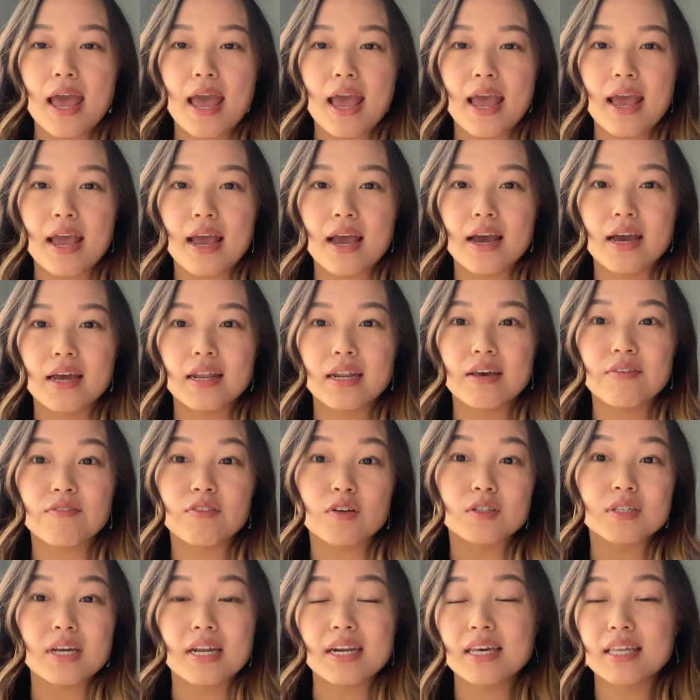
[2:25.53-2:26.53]
And if
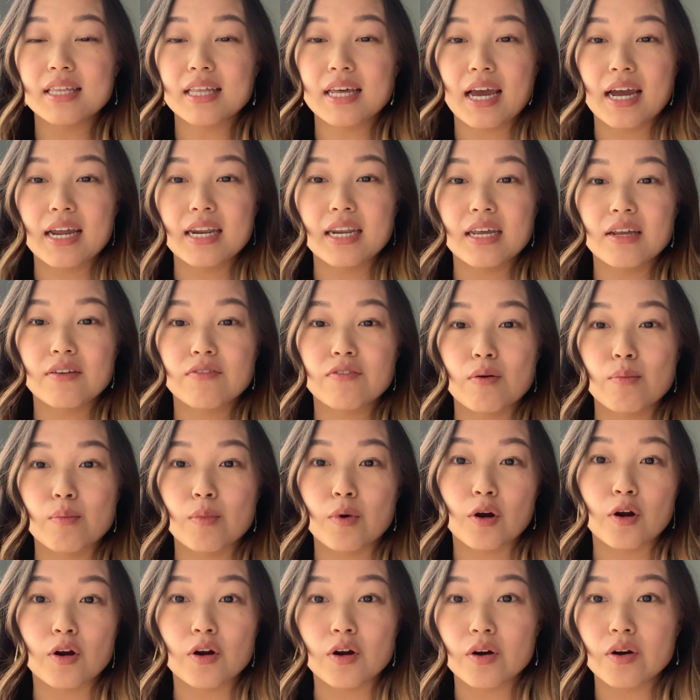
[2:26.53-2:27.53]
there's anything I need from
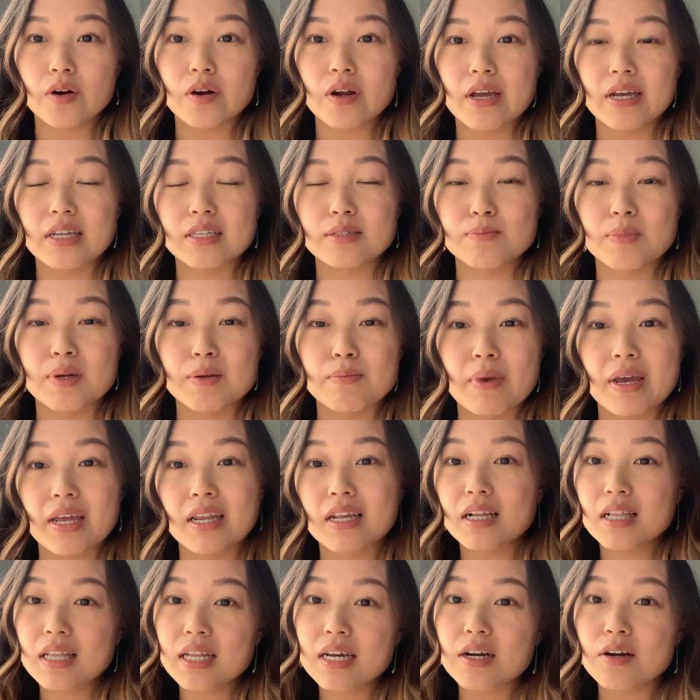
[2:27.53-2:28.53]
her, it's been
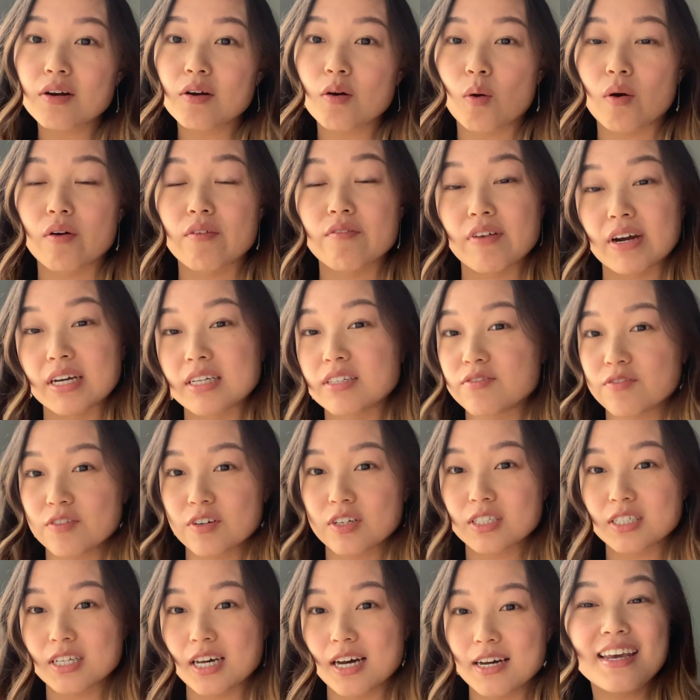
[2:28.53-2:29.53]
made clear, or vice
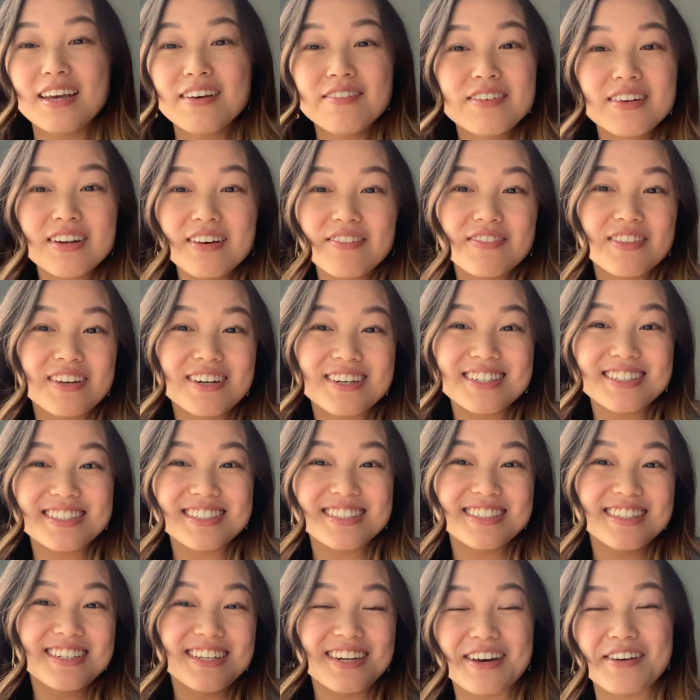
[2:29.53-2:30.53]
versa. Even if
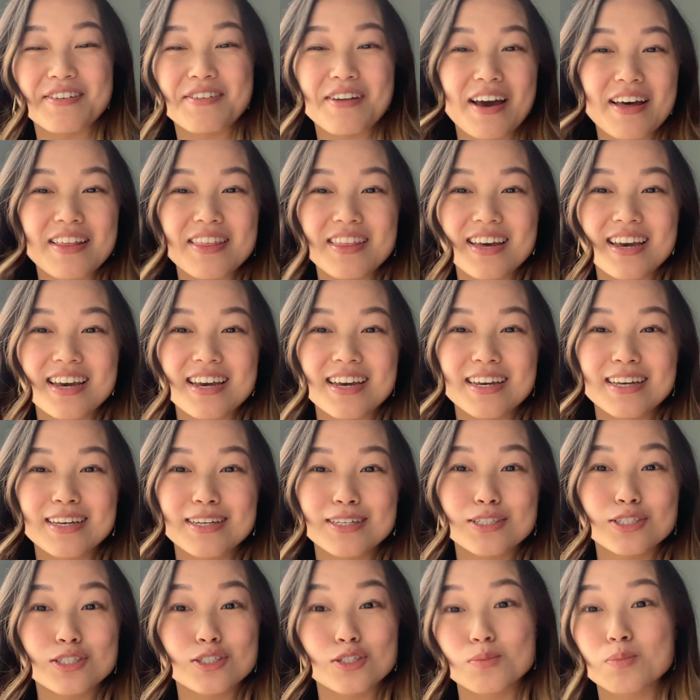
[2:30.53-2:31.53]
there's,
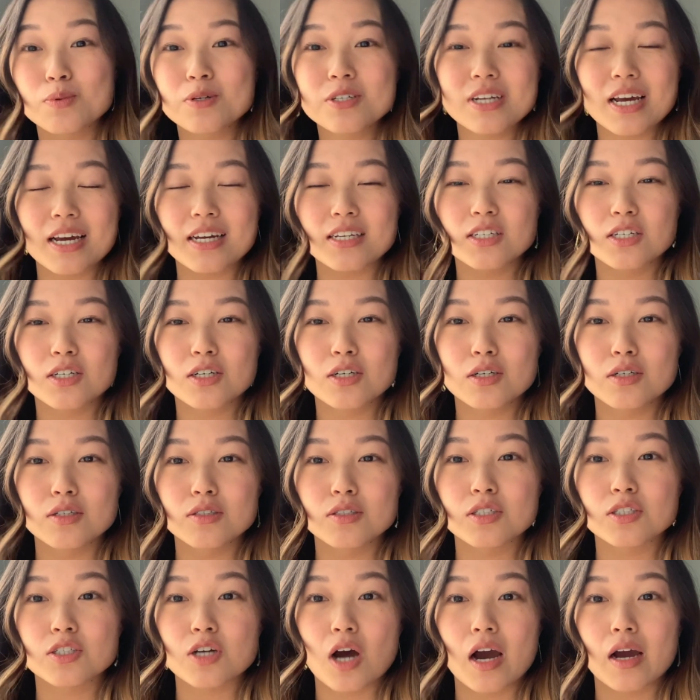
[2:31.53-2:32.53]
nothing super technical
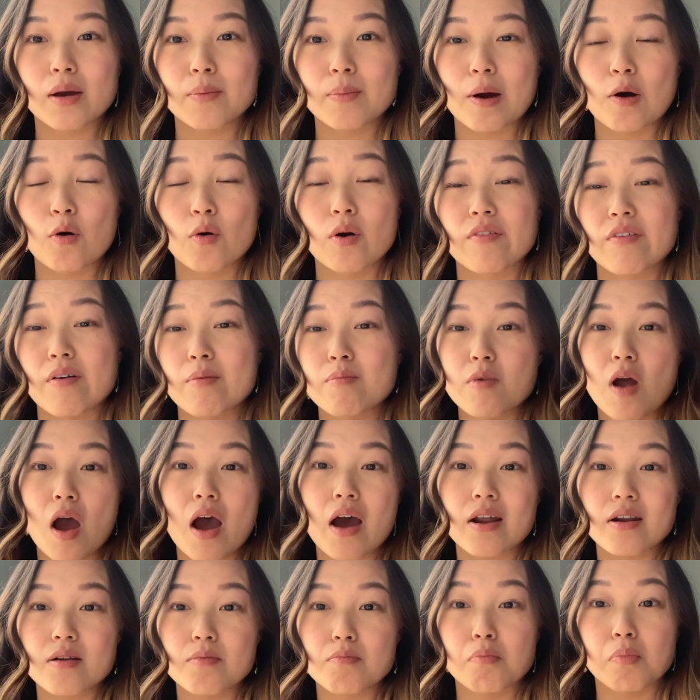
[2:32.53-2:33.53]
to talk about, or if I'm
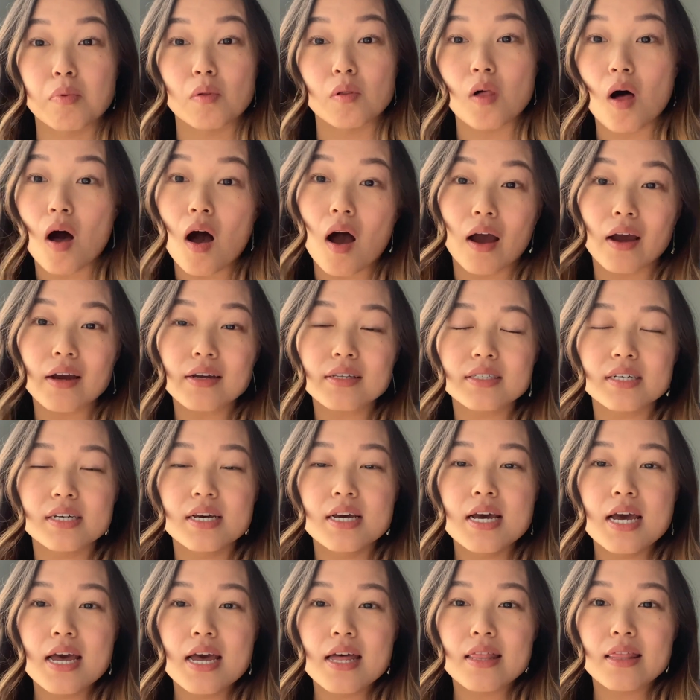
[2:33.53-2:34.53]
not blocked,
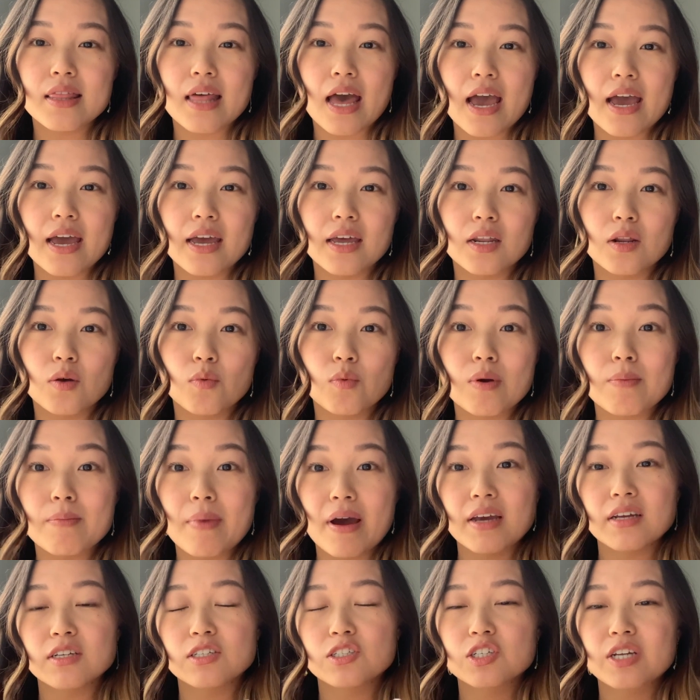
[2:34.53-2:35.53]
then we
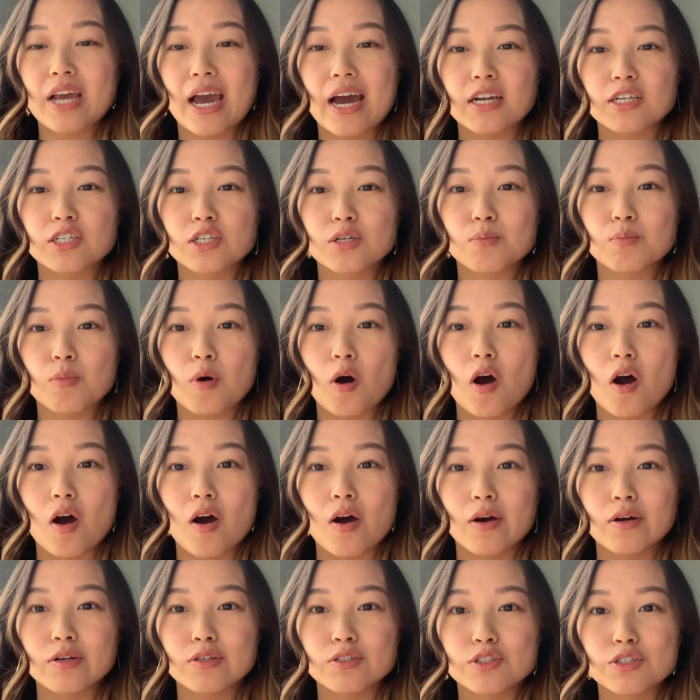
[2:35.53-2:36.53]
might catch up
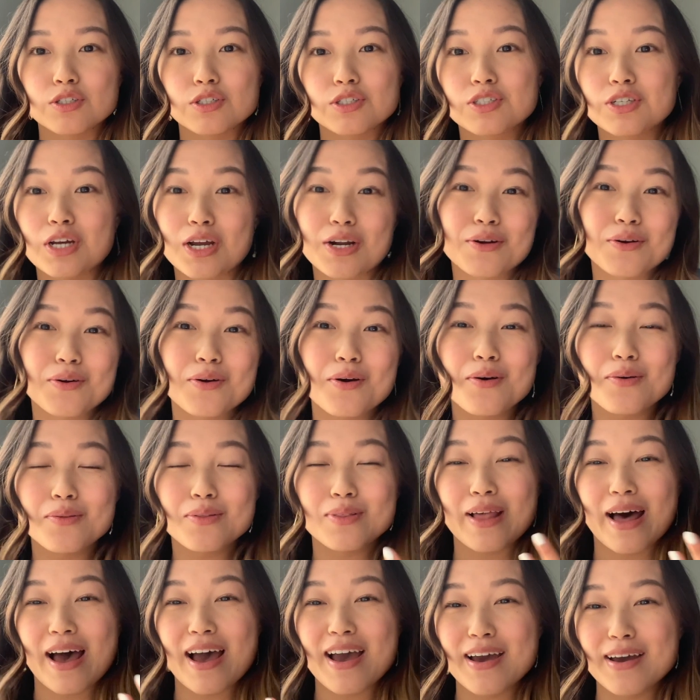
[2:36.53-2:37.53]
on just general
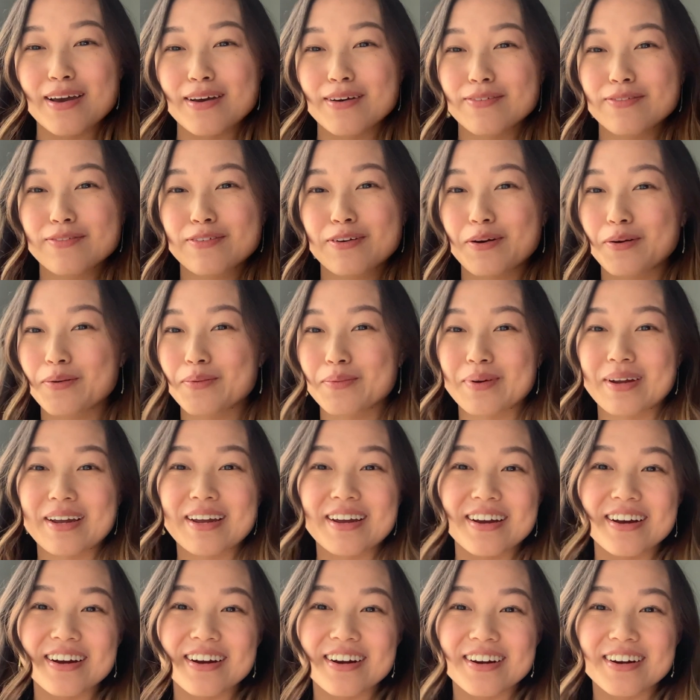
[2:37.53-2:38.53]
life,
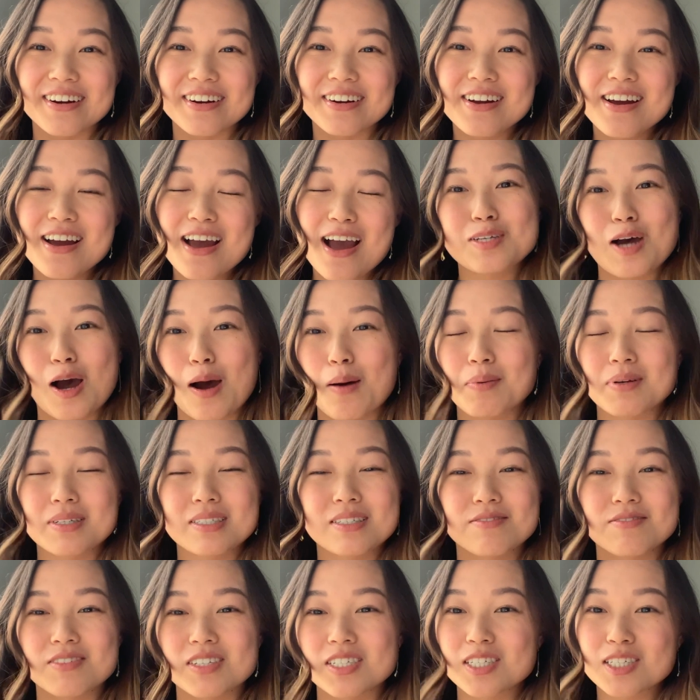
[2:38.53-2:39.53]
career,
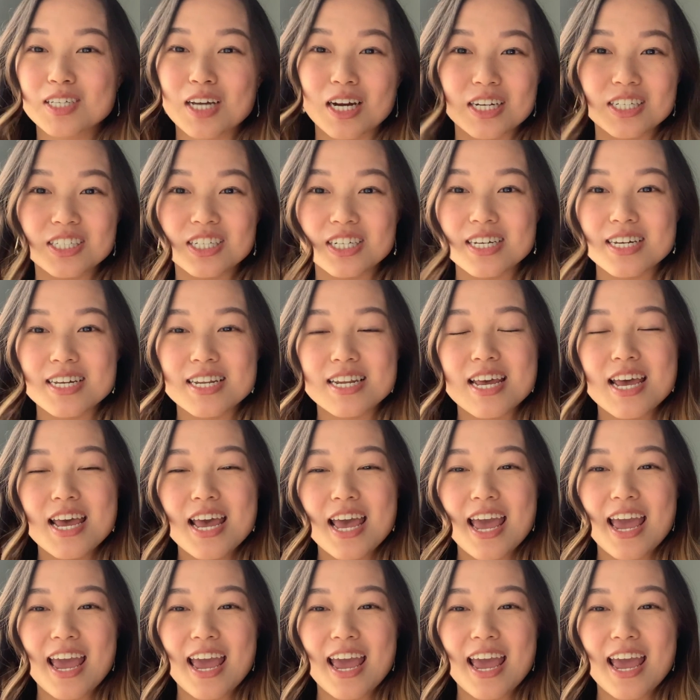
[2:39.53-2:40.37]
topics of discussion.